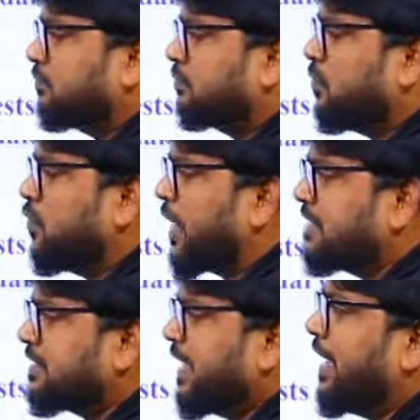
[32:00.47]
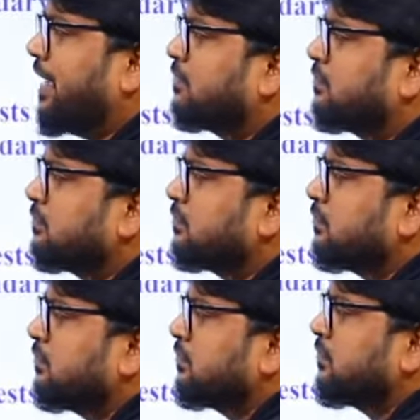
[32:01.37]
you can see
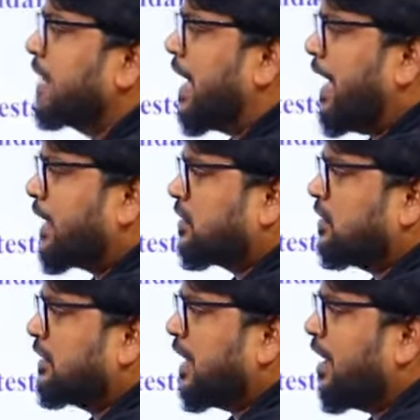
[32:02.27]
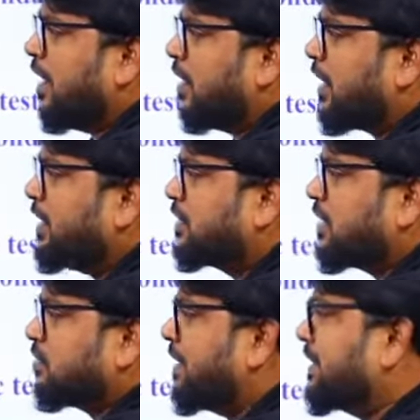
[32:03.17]
the
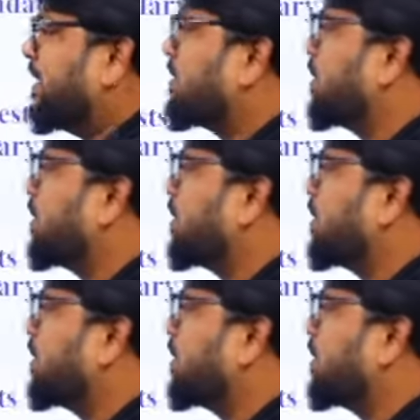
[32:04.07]
research methods.